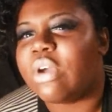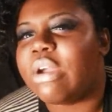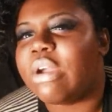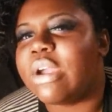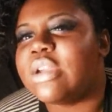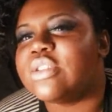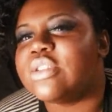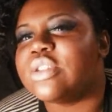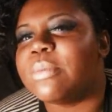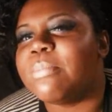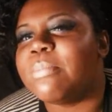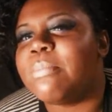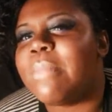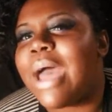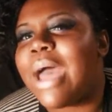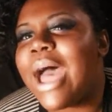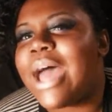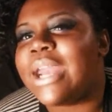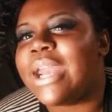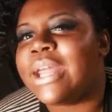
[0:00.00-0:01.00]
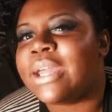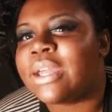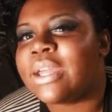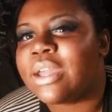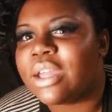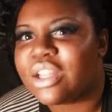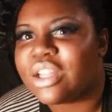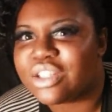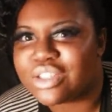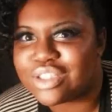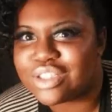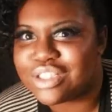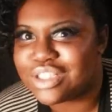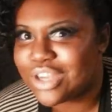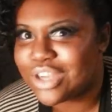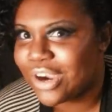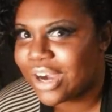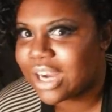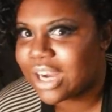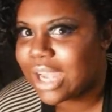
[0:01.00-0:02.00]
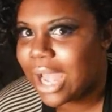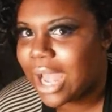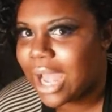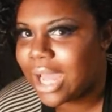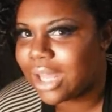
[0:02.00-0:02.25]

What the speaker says: very dramatic, dark